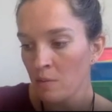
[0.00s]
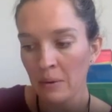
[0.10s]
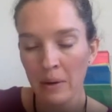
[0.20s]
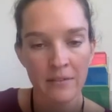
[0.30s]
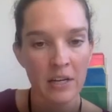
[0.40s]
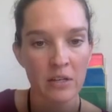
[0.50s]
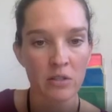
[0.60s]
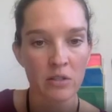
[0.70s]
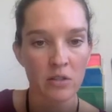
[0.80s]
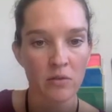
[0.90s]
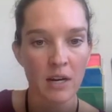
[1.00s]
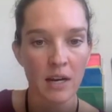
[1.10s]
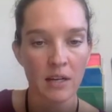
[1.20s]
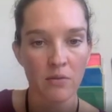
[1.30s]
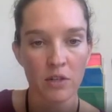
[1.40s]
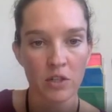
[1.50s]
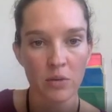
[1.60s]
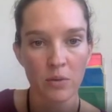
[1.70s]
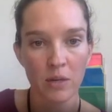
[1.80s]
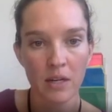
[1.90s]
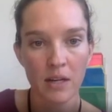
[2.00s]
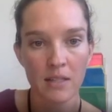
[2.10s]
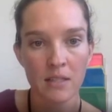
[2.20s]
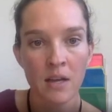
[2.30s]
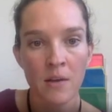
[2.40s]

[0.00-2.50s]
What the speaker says: my y value is 3. I know for sure what it is.